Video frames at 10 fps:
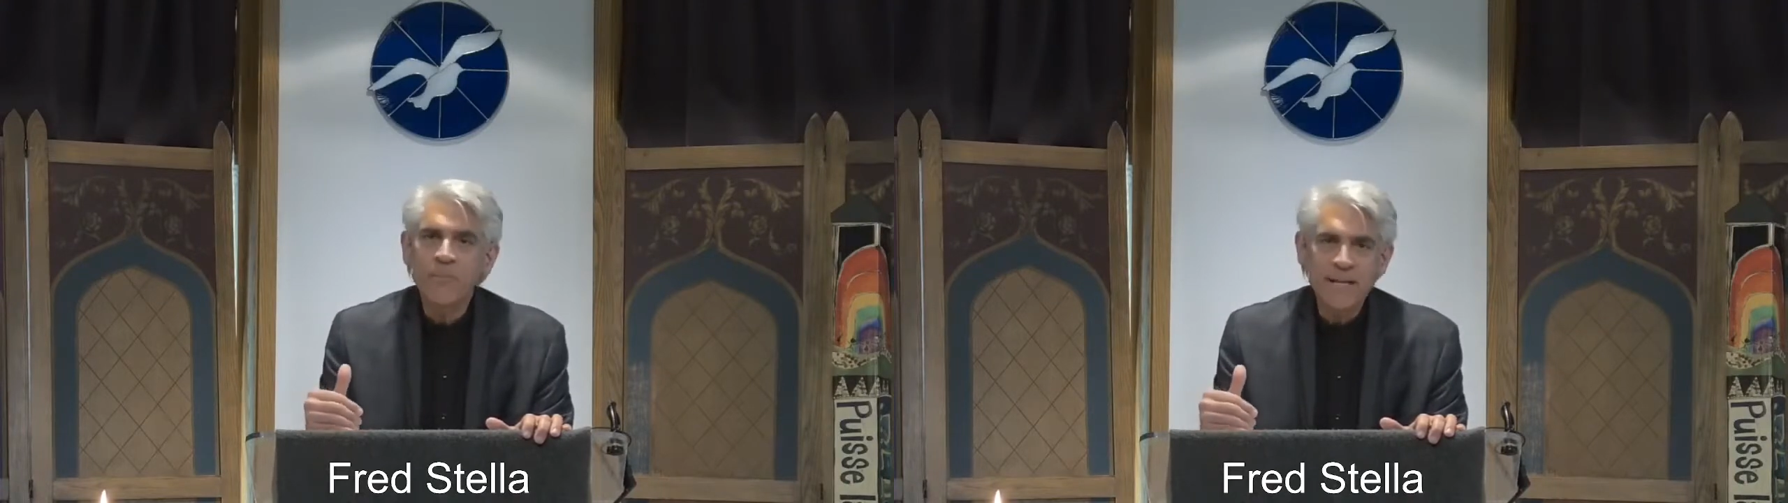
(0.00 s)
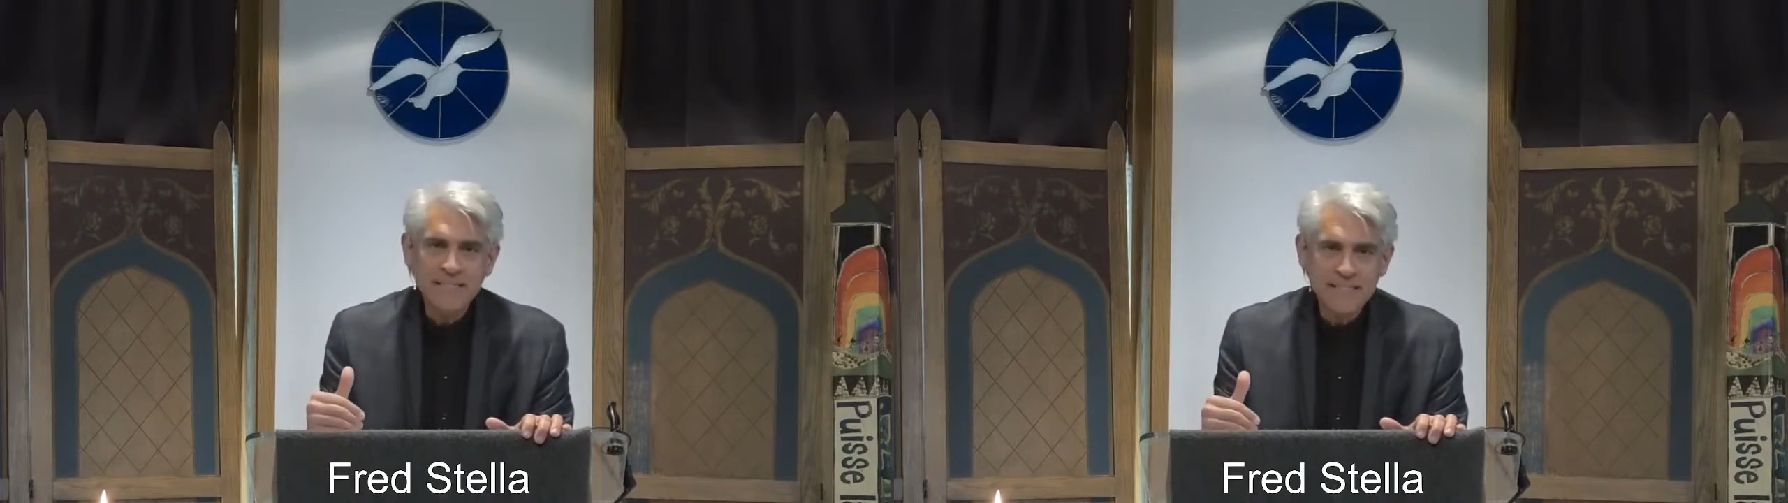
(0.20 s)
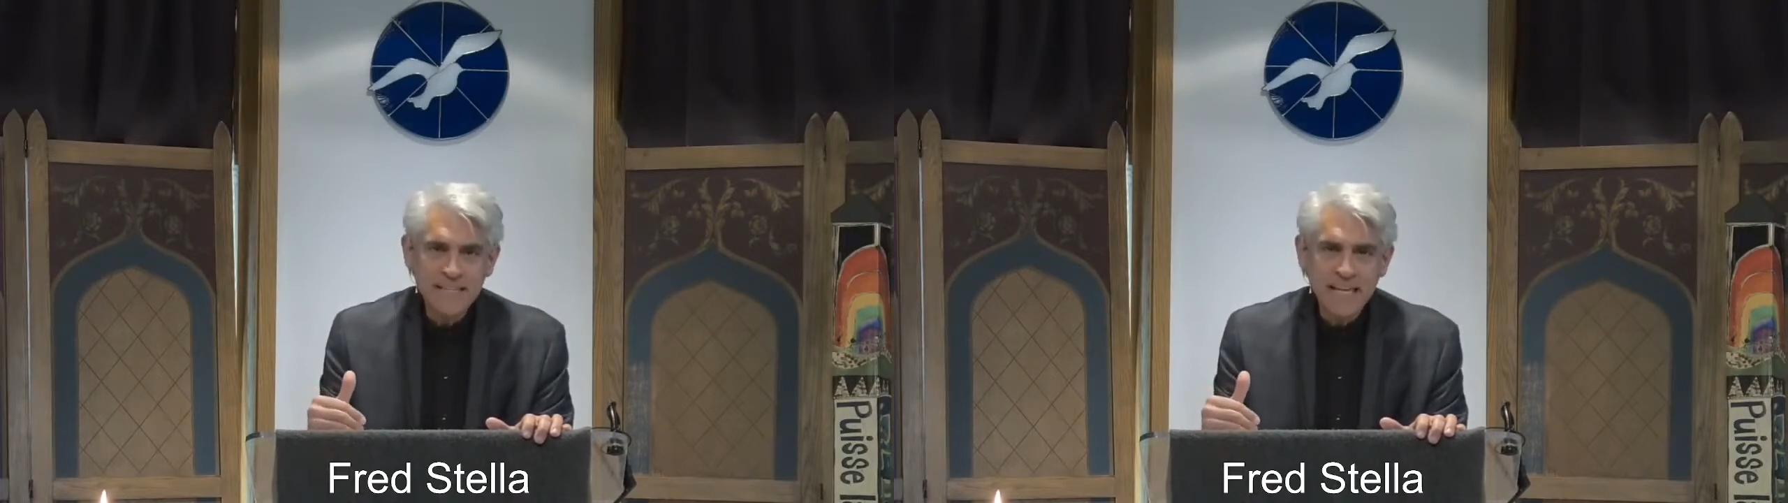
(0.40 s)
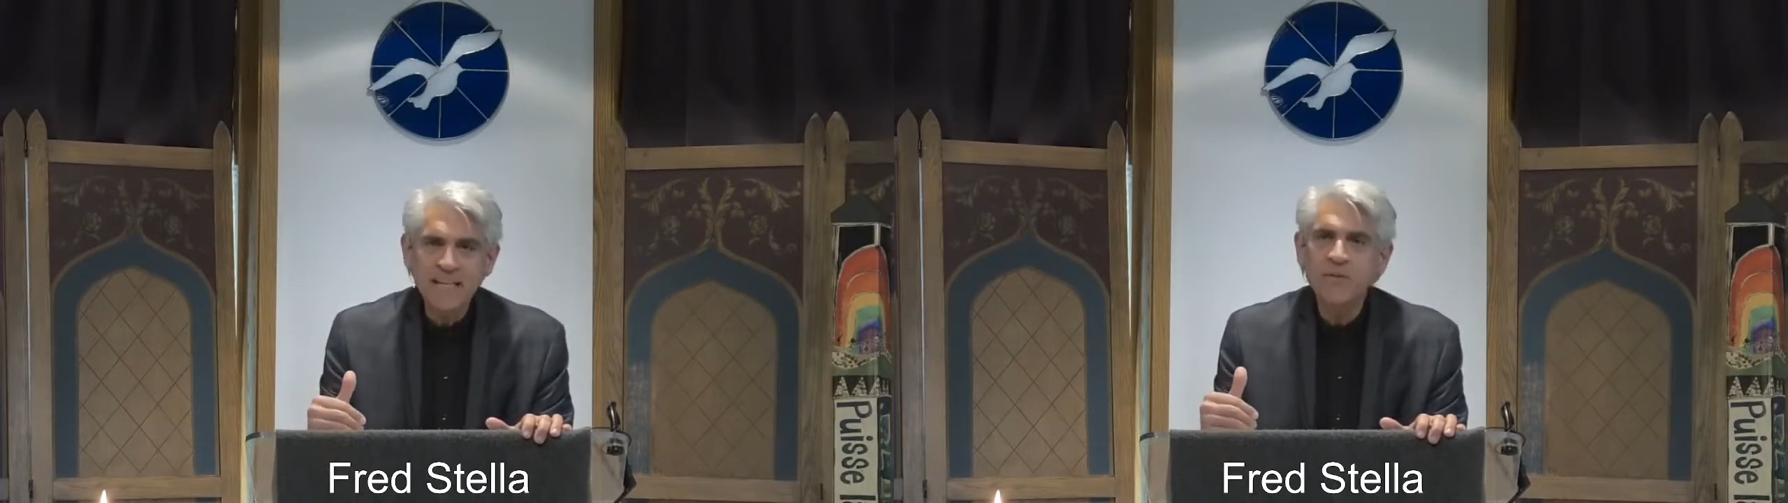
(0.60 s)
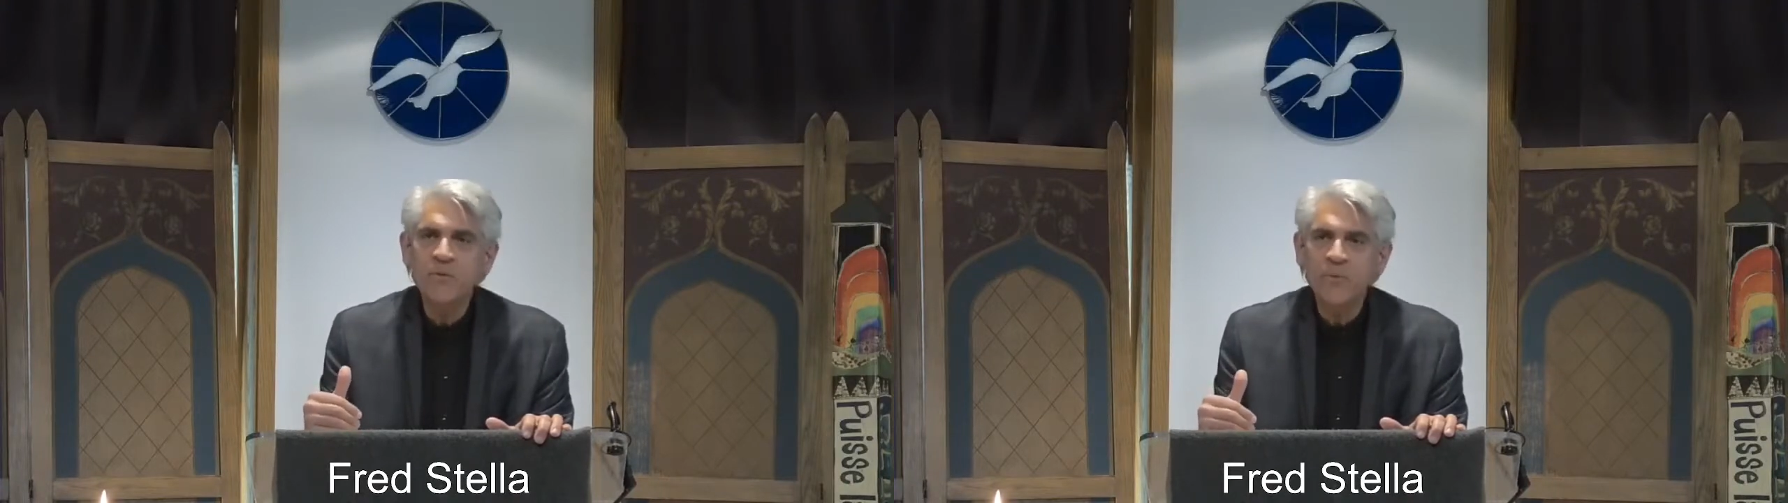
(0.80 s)
O my
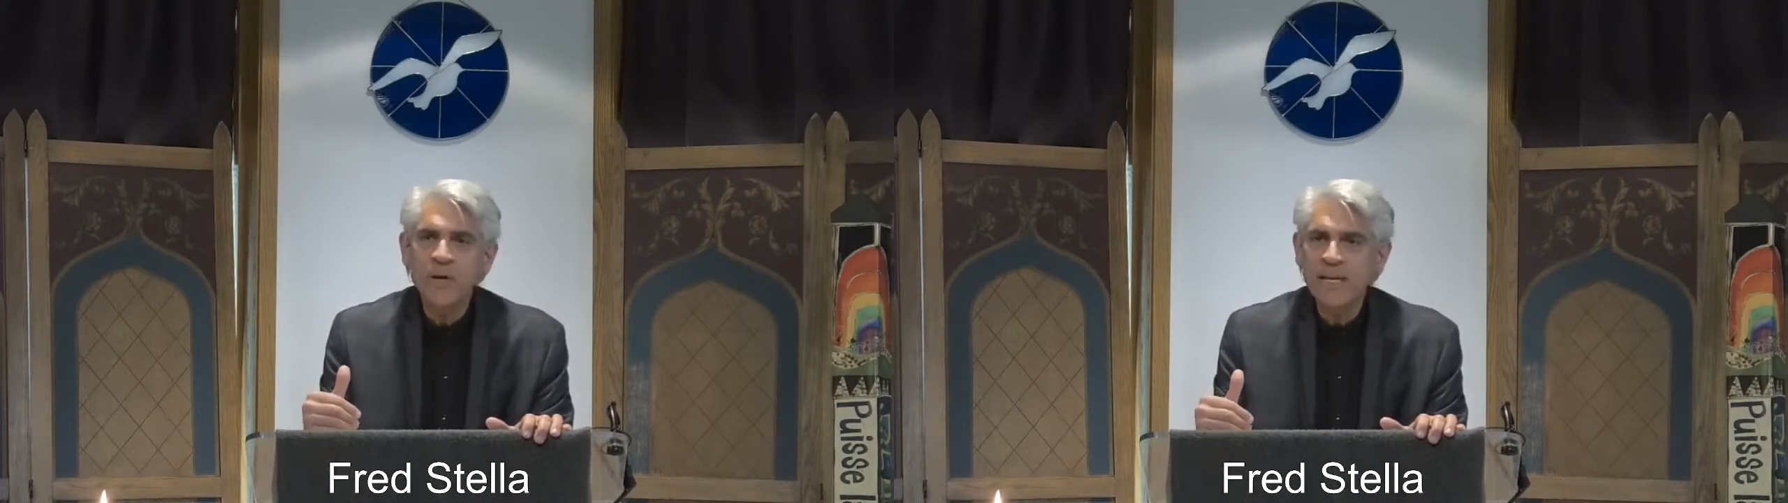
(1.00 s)
saint,